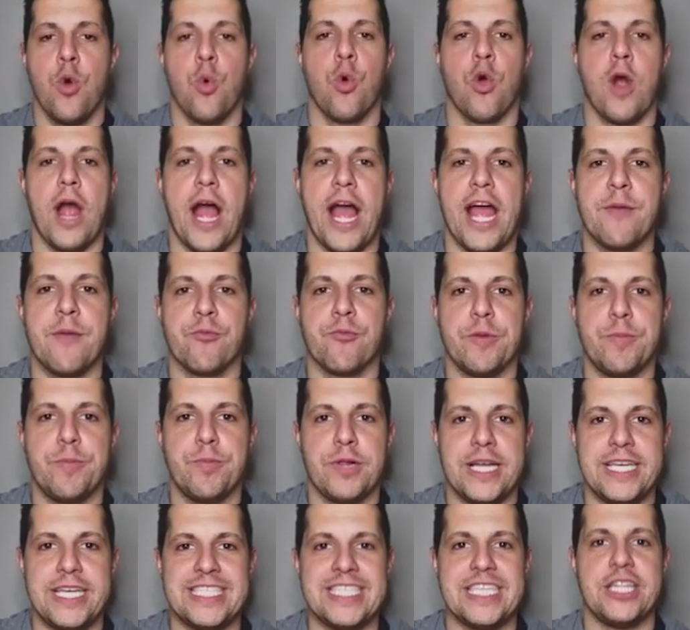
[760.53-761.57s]
where I am
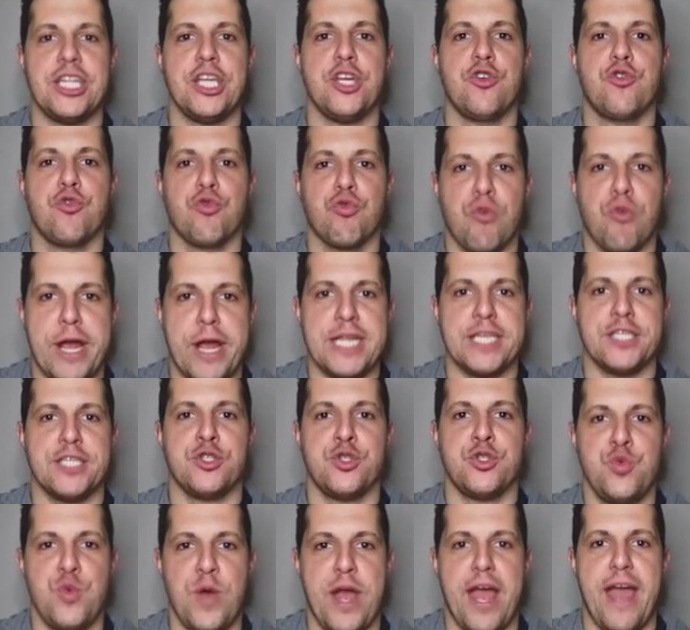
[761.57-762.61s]
replacing the
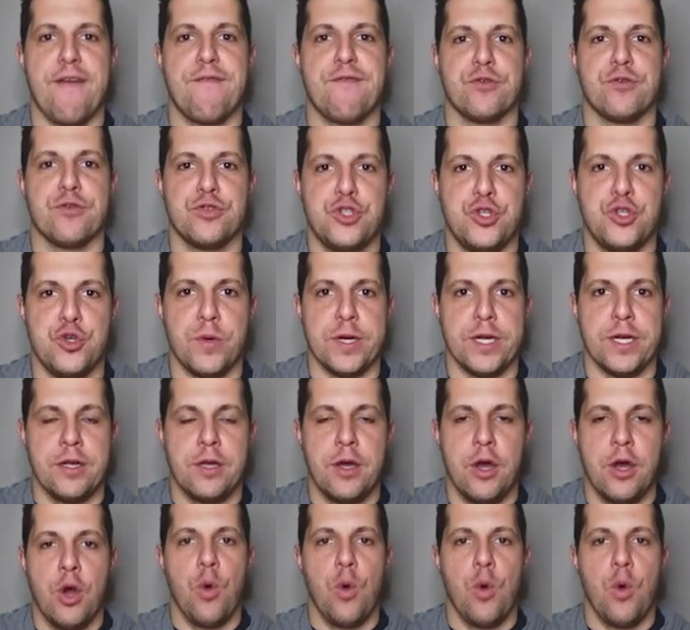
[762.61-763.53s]
greatest to ever do it.